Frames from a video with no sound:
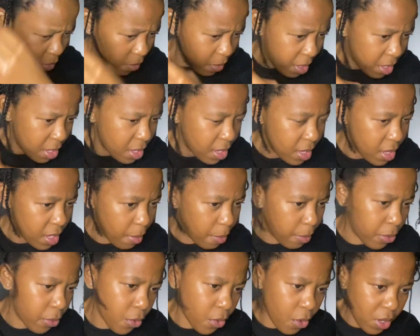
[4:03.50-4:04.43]
with the
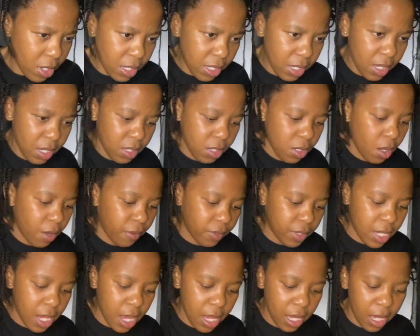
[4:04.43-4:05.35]
process of
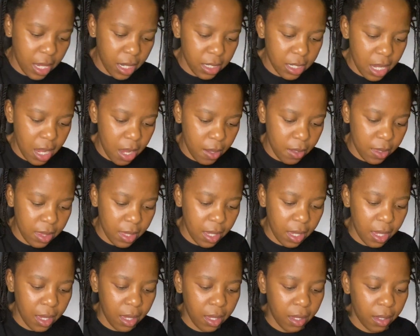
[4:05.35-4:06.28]
taking down the
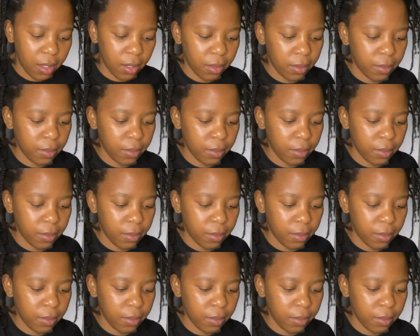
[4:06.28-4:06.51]
hair.